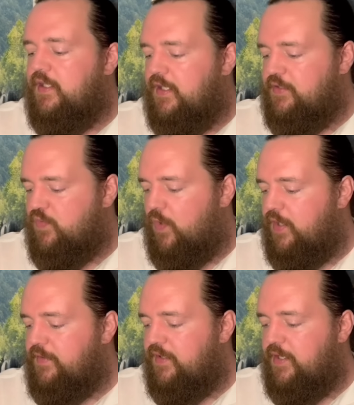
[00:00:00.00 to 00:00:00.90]
is,
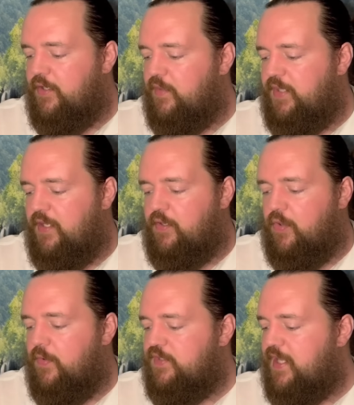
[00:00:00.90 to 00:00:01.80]
one, there could be a
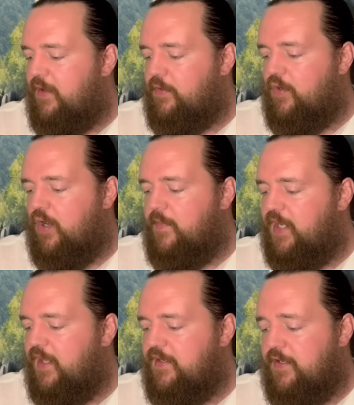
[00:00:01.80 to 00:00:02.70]
closed out karmic
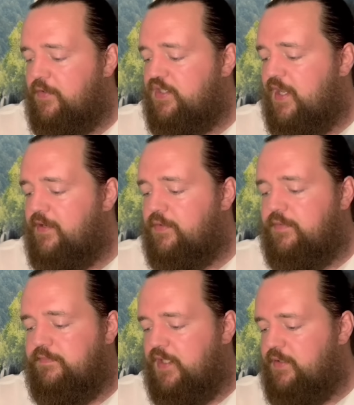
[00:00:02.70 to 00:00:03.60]
ending or cycle.
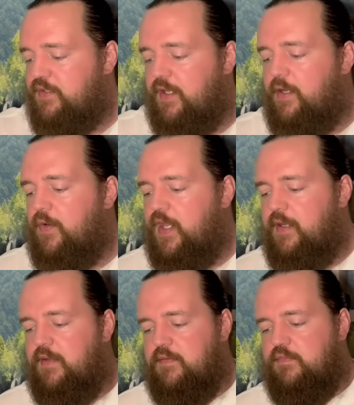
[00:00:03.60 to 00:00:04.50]
And it's like,
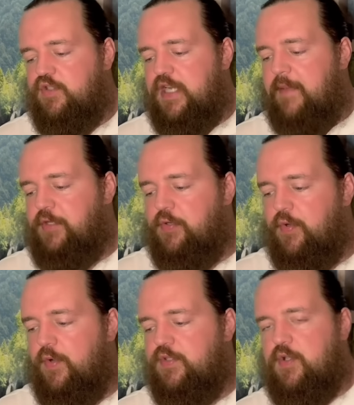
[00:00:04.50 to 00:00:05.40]
okay, chapter
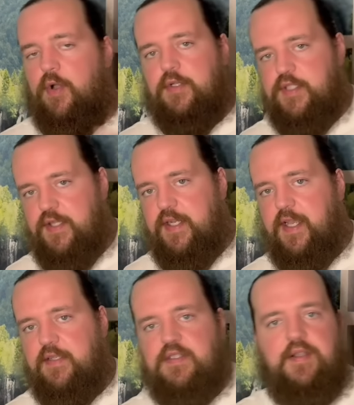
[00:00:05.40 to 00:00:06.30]
closed, on to the
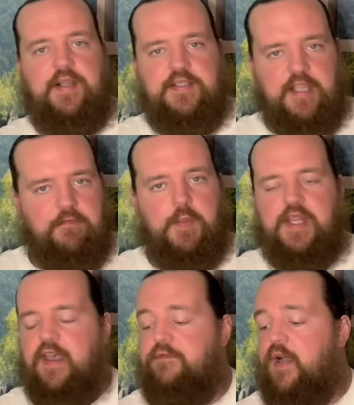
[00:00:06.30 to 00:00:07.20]
next. Like, it's giving me
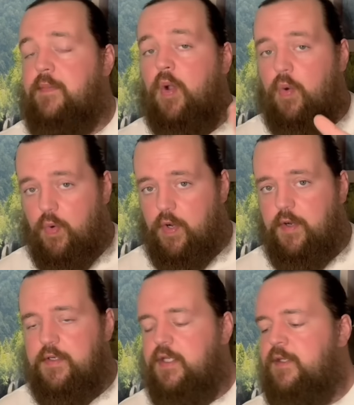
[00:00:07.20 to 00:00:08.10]
that vibe.
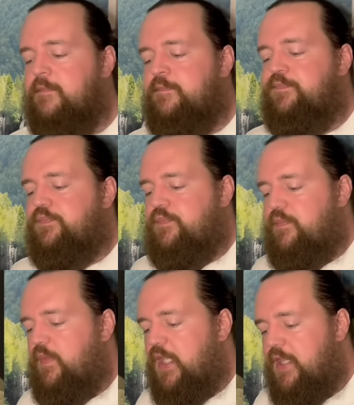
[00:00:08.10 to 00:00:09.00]
Or
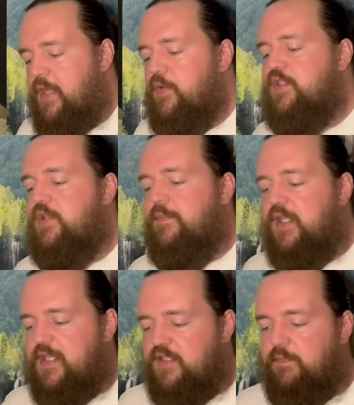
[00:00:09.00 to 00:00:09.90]
there is something
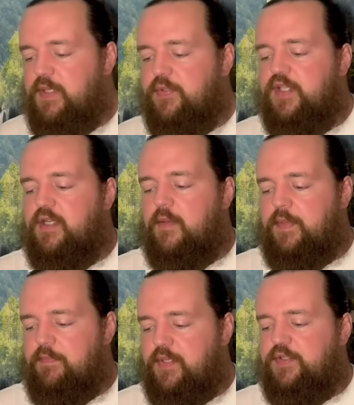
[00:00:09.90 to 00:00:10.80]
that's building up
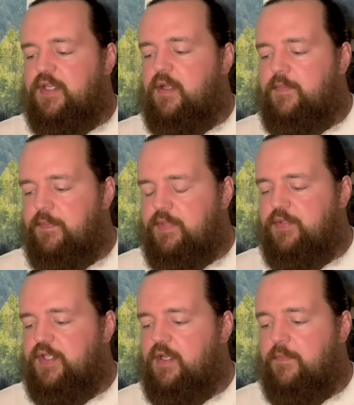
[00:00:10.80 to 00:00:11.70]
and building up and
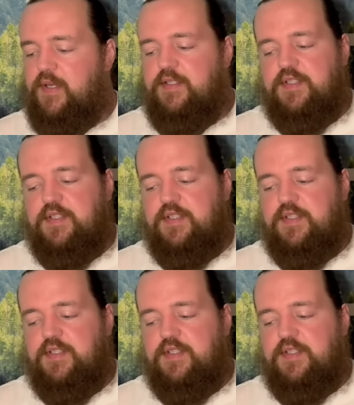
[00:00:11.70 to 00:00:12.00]
building up, and it's